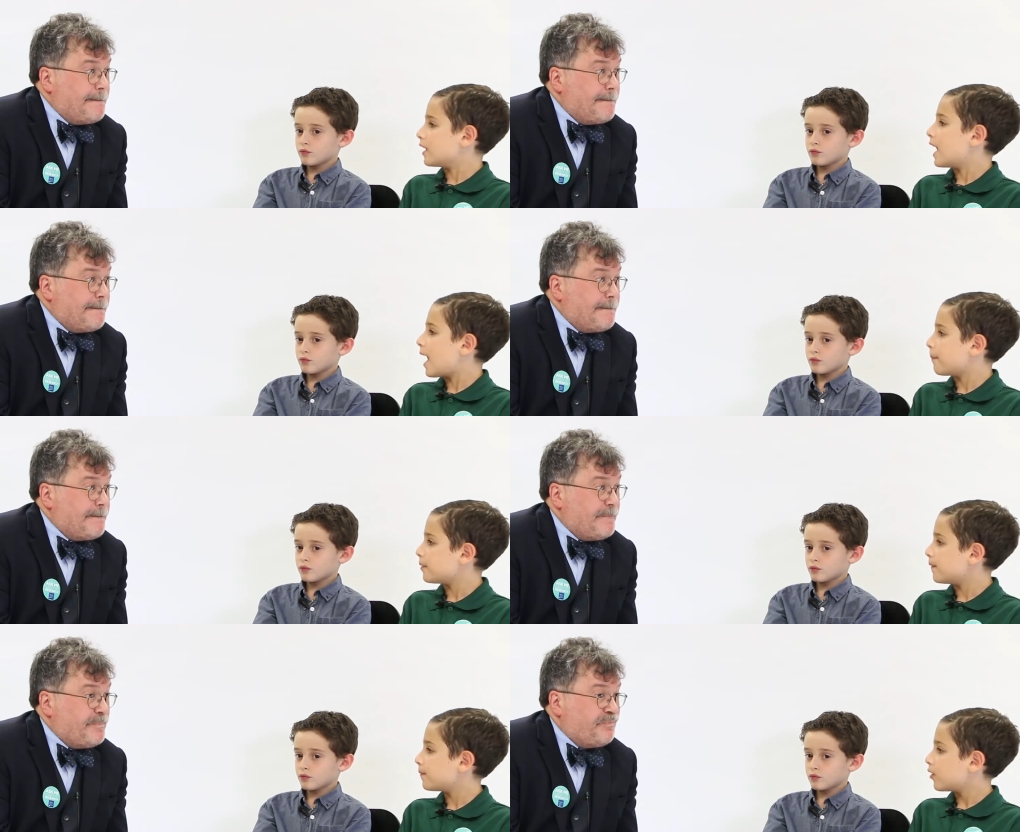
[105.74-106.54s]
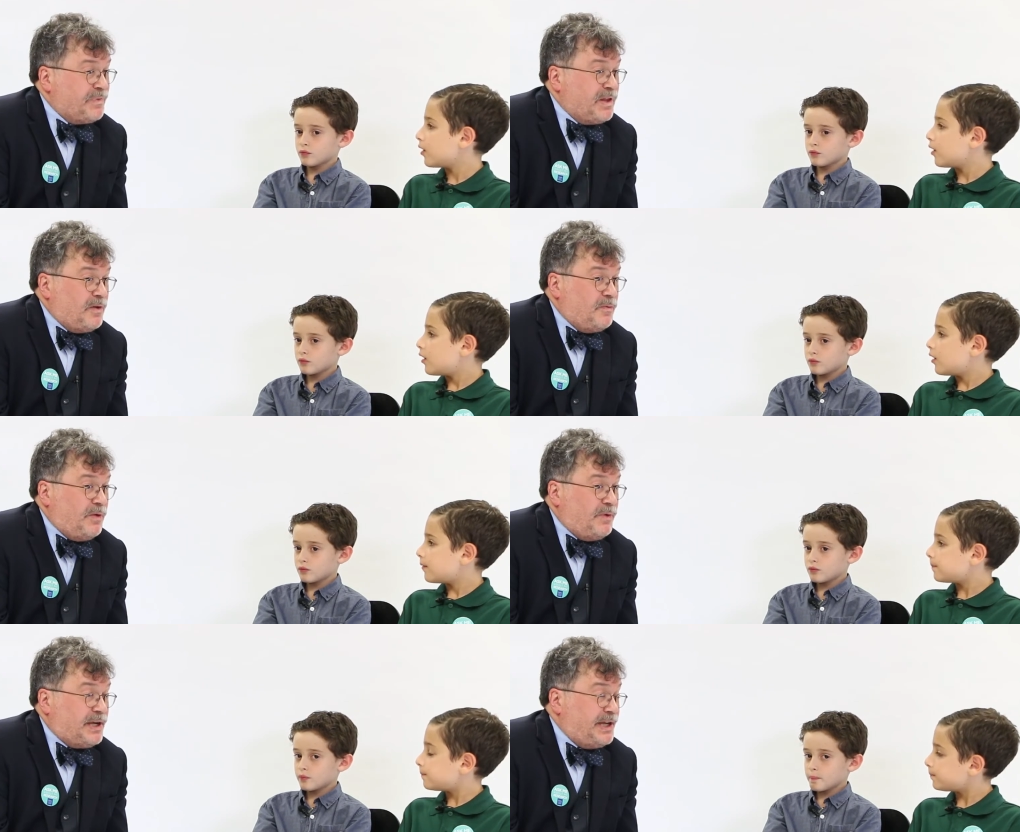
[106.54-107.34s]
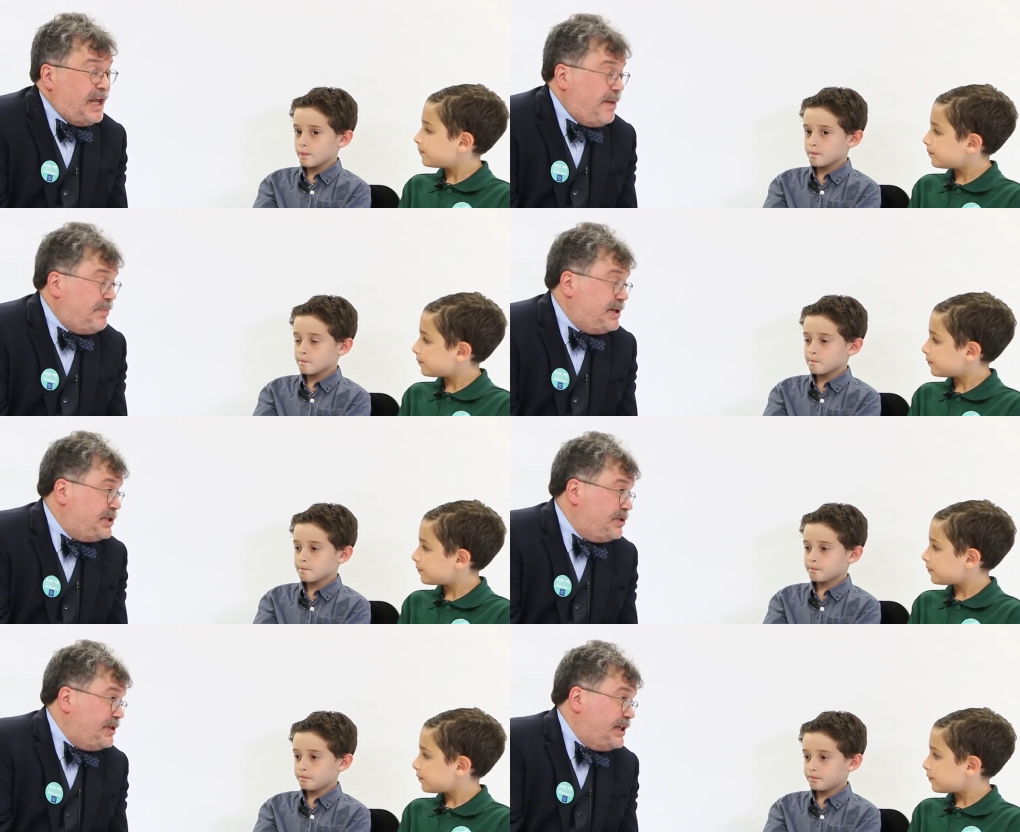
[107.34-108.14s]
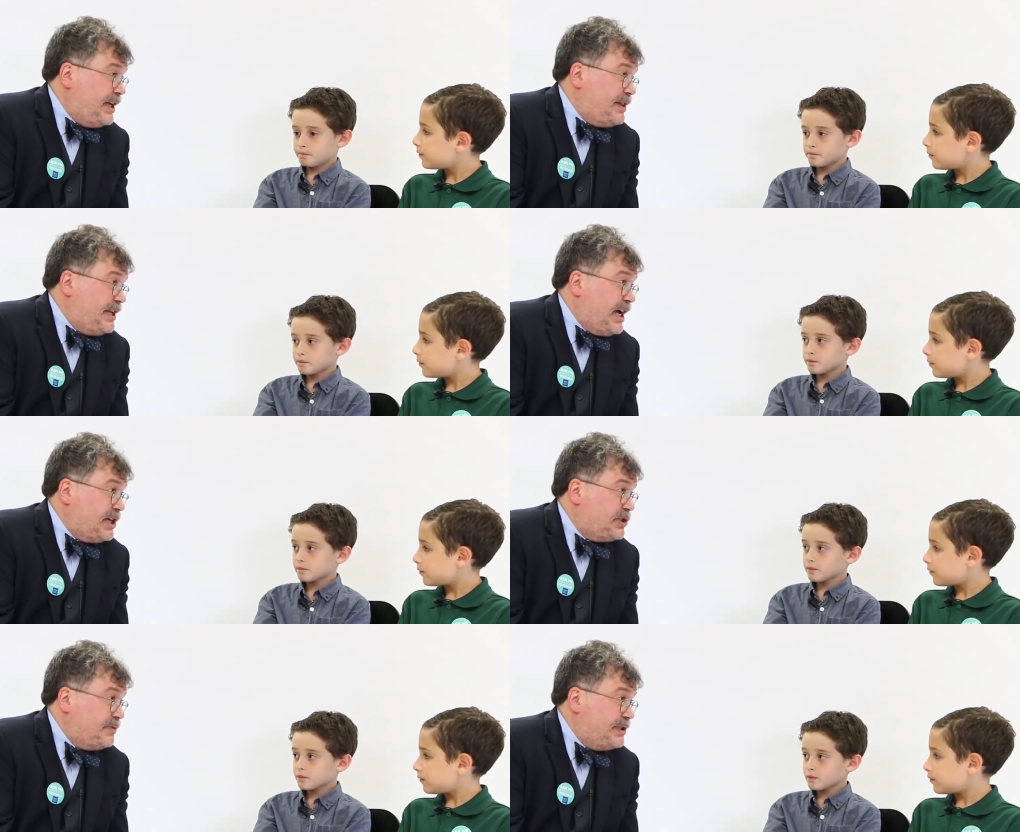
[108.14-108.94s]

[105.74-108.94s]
Speaker 1: can happen?
Speaker 2: Well, what can happen is you can get the actual